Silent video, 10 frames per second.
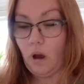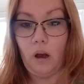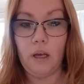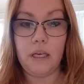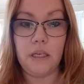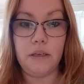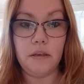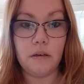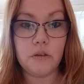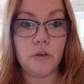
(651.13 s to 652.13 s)

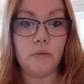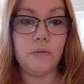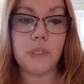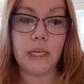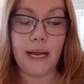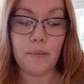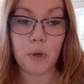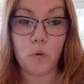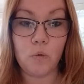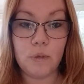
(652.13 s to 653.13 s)
I use an
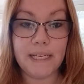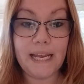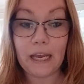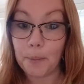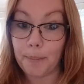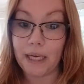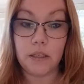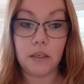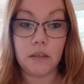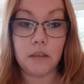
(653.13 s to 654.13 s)
app called Knit
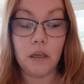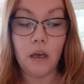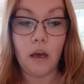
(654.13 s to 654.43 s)
Companion